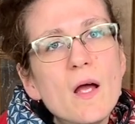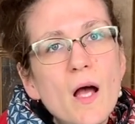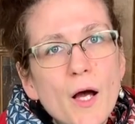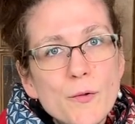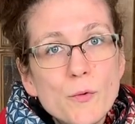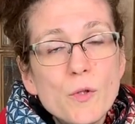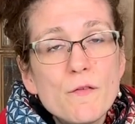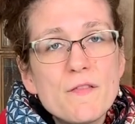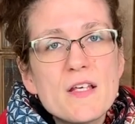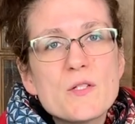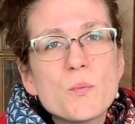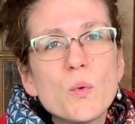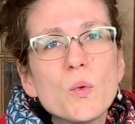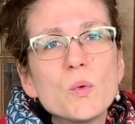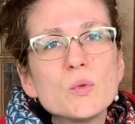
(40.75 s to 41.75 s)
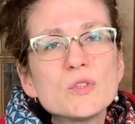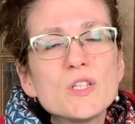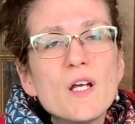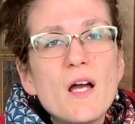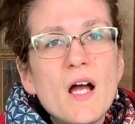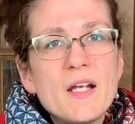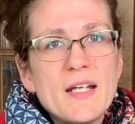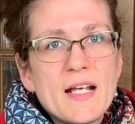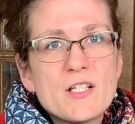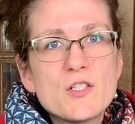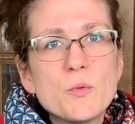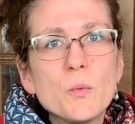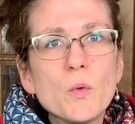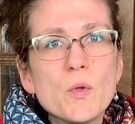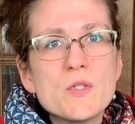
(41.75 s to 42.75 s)
And all of these walls are next
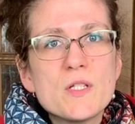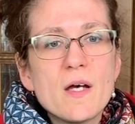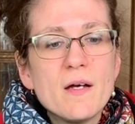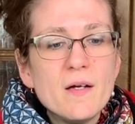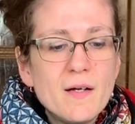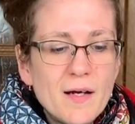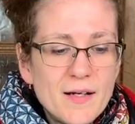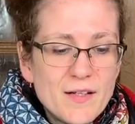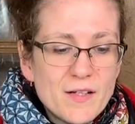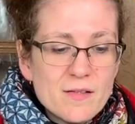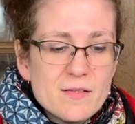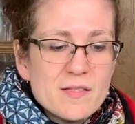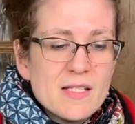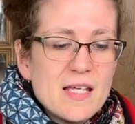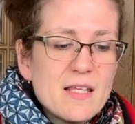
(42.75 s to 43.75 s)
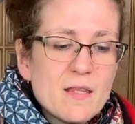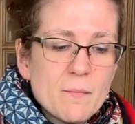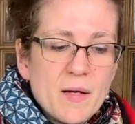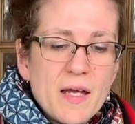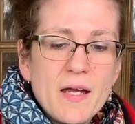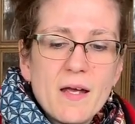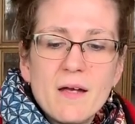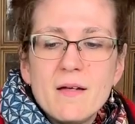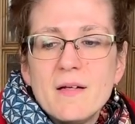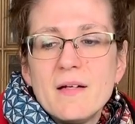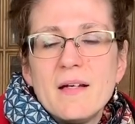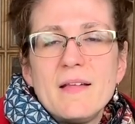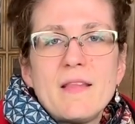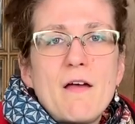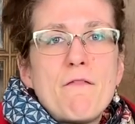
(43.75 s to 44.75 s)
to water, and you can see them here
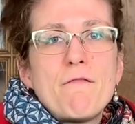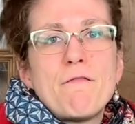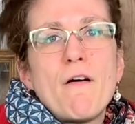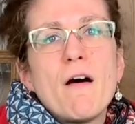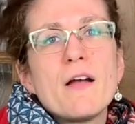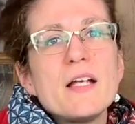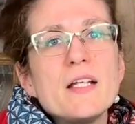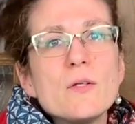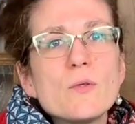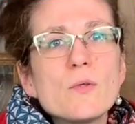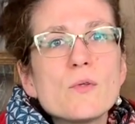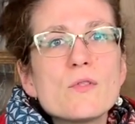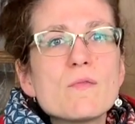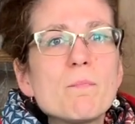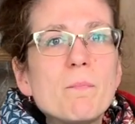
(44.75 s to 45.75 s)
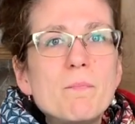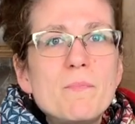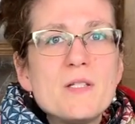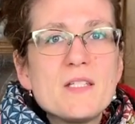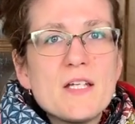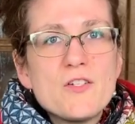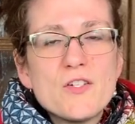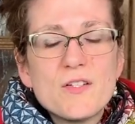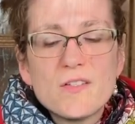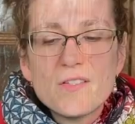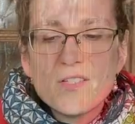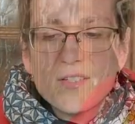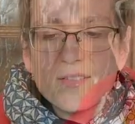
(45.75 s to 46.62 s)
in their final positions.